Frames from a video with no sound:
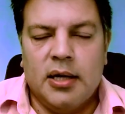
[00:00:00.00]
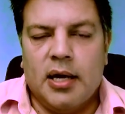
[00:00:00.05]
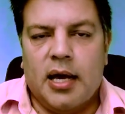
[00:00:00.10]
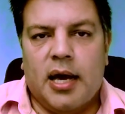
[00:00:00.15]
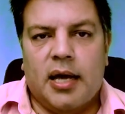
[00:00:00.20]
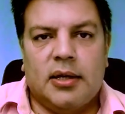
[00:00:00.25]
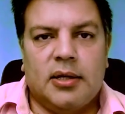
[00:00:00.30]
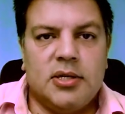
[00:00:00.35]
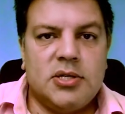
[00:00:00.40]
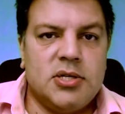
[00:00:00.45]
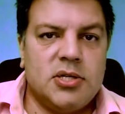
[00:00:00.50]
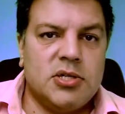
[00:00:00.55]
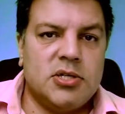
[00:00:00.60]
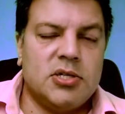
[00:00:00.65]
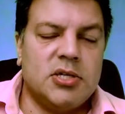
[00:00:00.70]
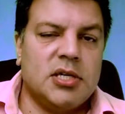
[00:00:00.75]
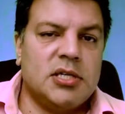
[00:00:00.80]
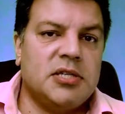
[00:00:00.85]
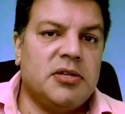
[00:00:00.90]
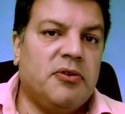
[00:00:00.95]
And this is
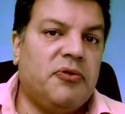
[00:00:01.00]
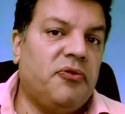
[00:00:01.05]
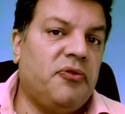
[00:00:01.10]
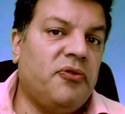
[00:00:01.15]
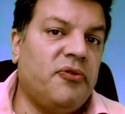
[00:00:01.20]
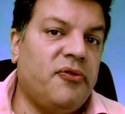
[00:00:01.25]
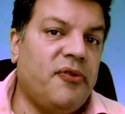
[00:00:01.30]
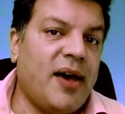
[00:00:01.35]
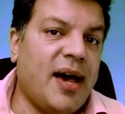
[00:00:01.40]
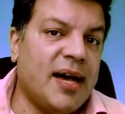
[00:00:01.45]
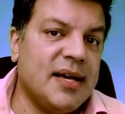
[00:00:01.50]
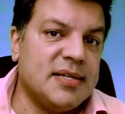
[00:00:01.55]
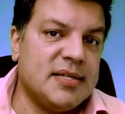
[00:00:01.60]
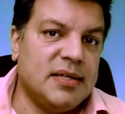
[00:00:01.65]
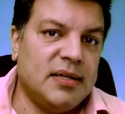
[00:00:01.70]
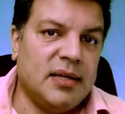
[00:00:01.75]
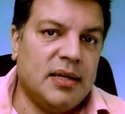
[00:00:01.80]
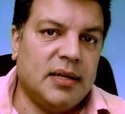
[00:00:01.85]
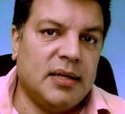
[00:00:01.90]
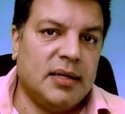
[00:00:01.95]
just a
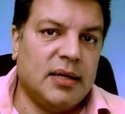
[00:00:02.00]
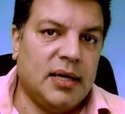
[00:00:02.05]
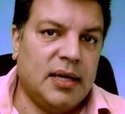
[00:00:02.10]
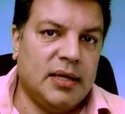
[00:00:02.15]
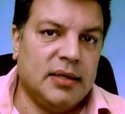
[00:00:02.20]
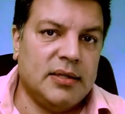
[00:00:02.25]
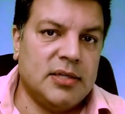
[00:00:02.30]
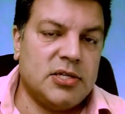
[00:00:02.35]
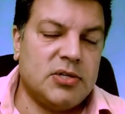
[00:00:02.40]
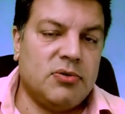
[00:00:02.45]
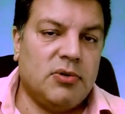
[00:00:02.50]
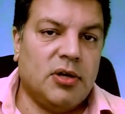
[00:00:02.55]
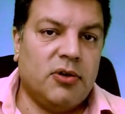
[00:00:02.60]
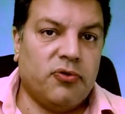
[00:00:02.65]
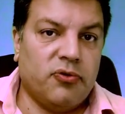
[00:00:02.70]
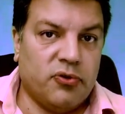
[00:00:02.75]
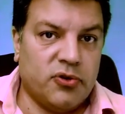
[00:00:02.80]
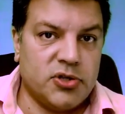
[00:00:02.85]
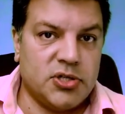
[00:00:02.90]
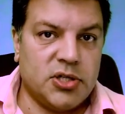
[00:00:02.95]
fascinating industry
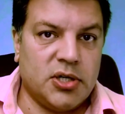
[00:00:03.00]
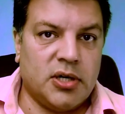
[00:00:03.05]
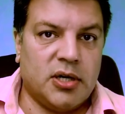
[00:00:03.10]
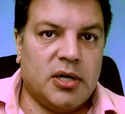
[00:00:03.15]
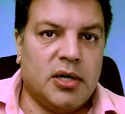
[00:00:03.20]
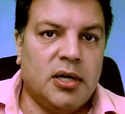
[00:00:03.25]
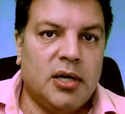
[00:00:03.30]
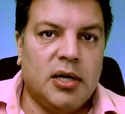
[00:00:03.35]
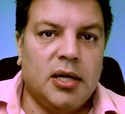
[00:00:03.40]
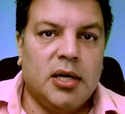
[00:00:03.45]
for sure.